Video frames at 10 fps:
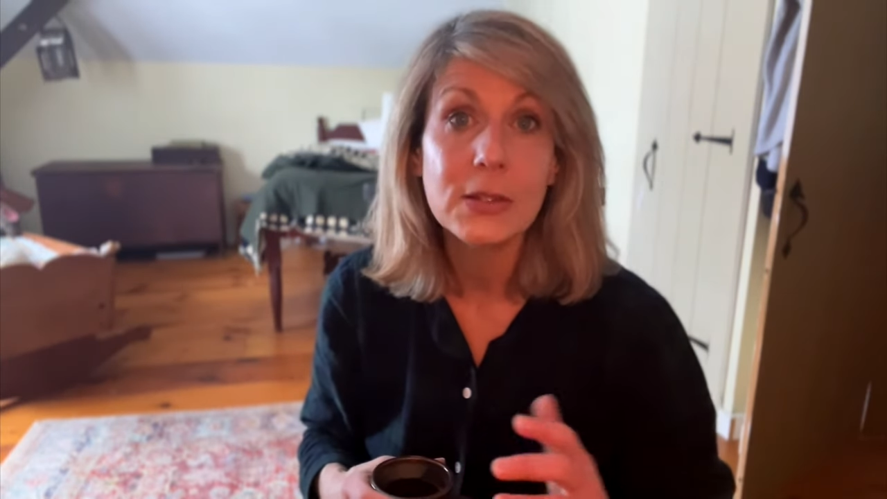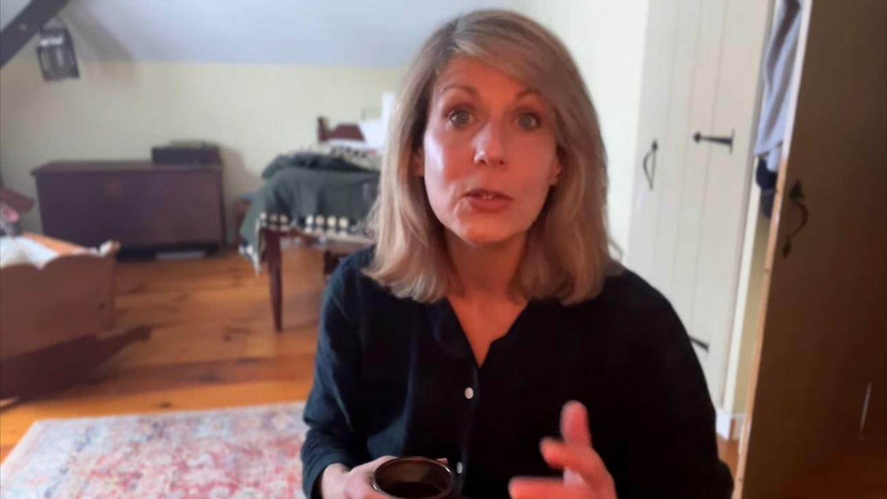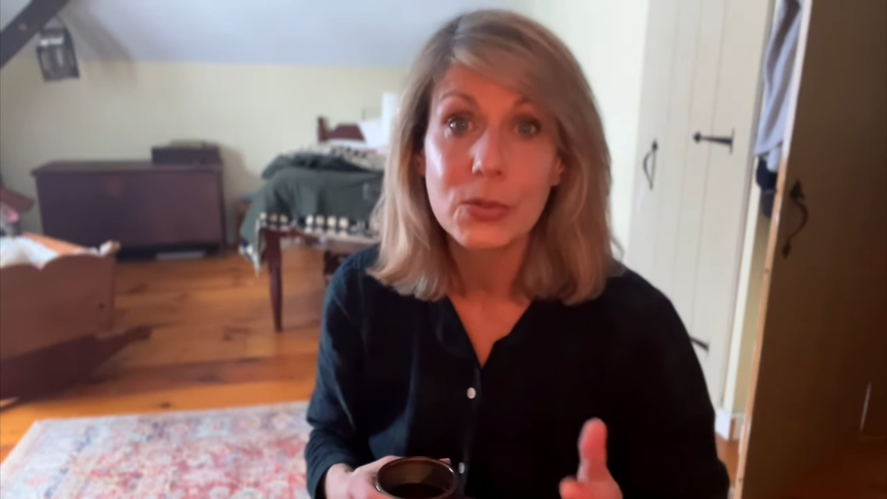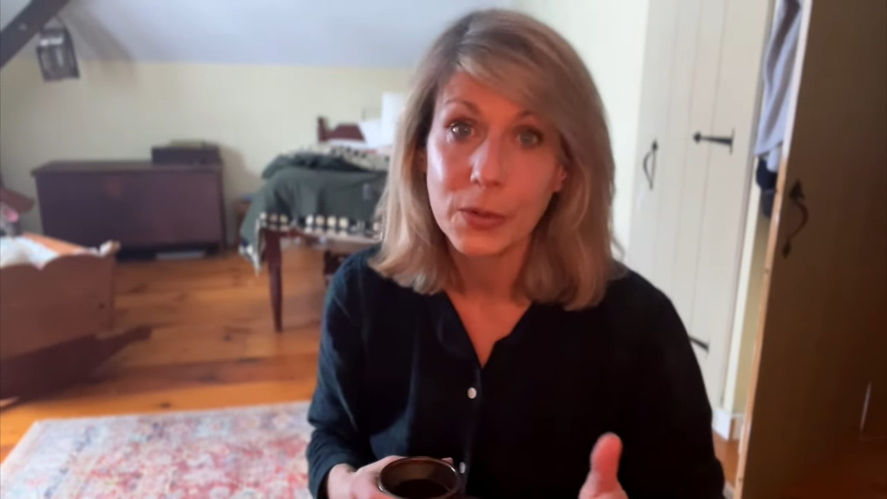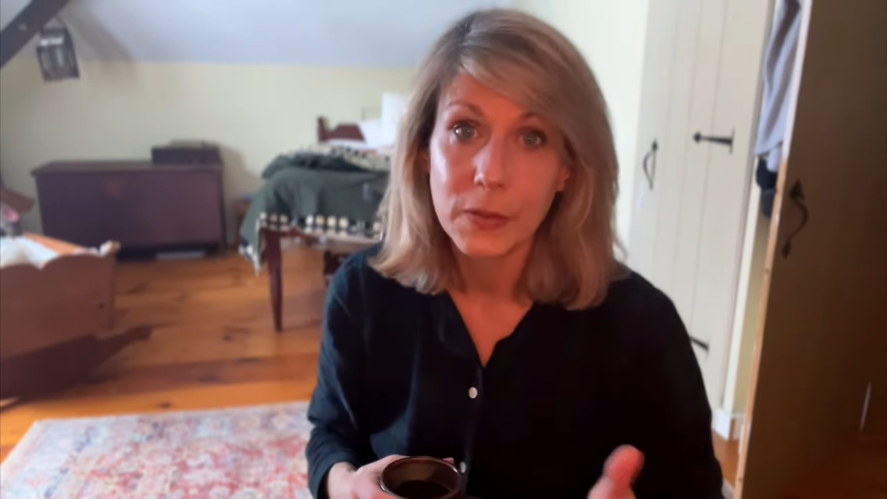
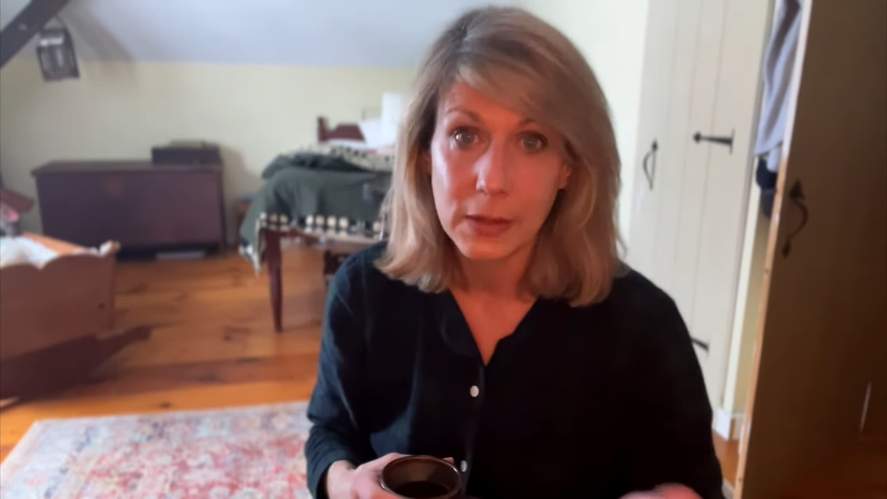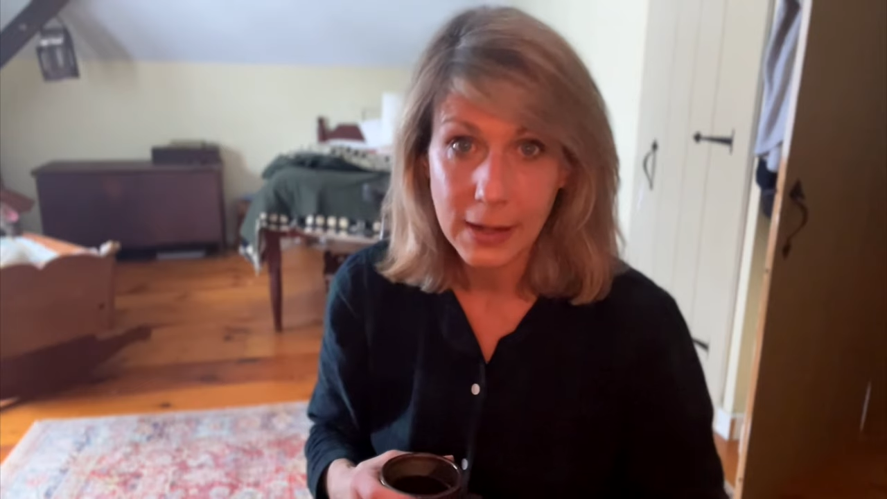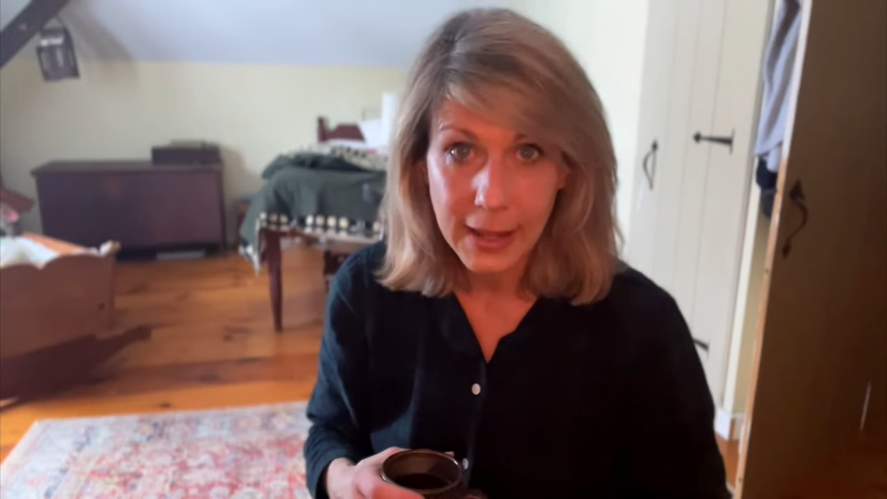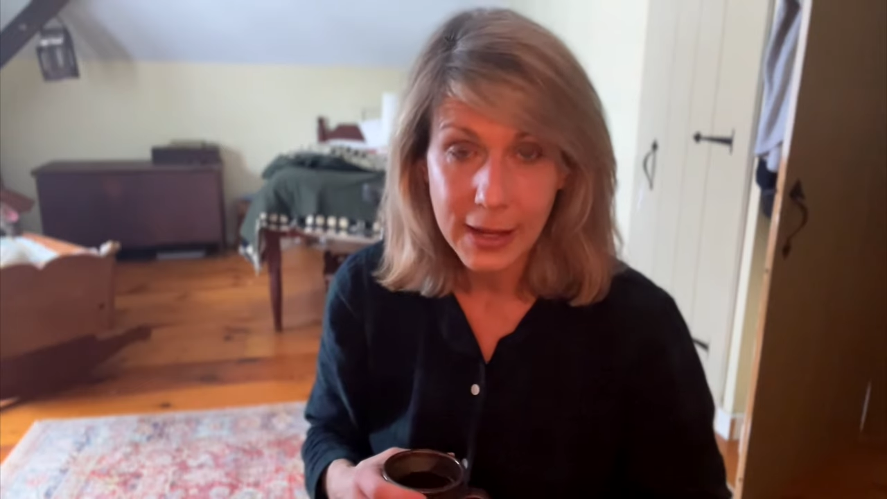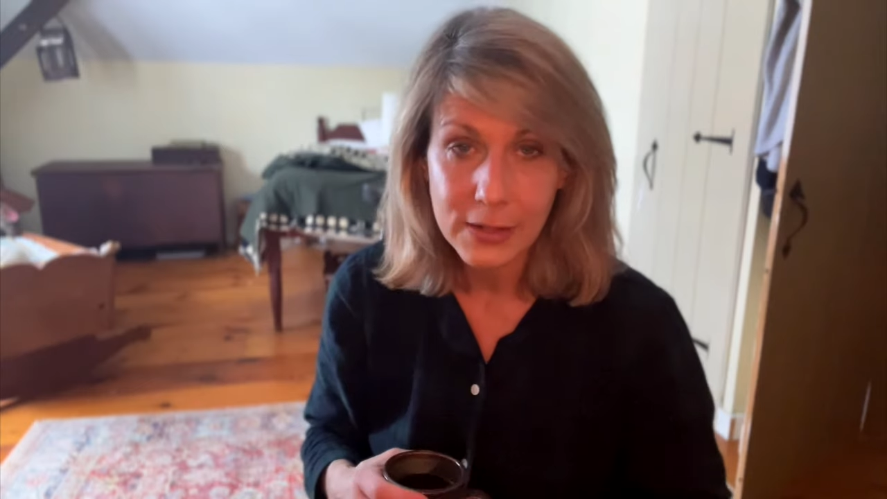endure the
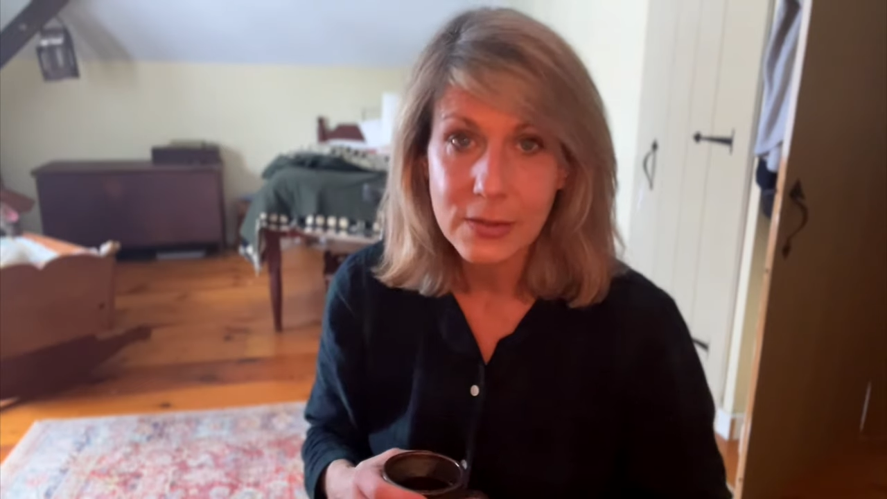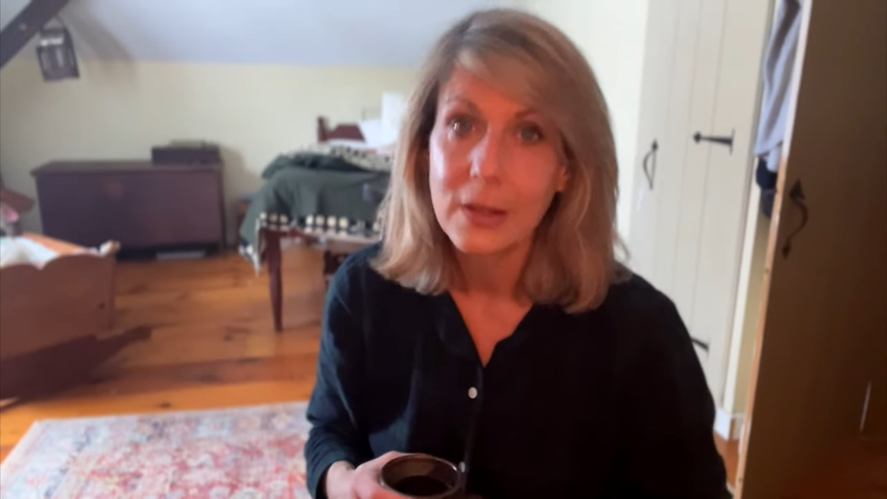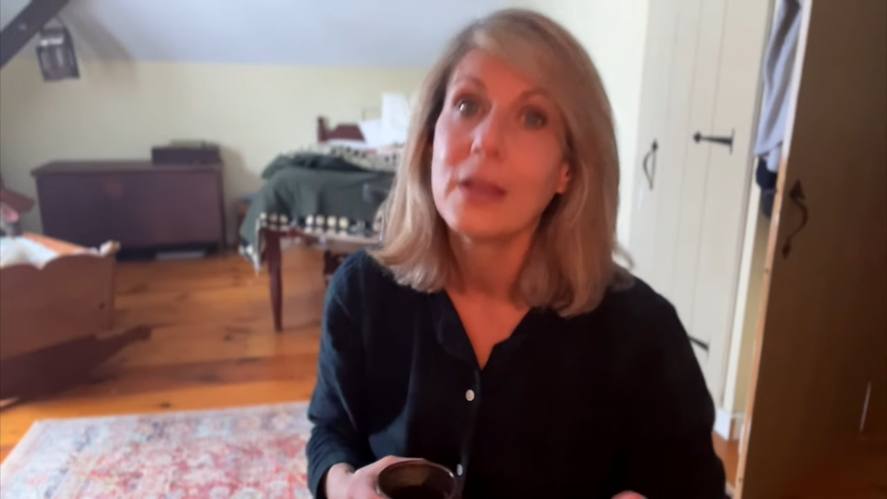night,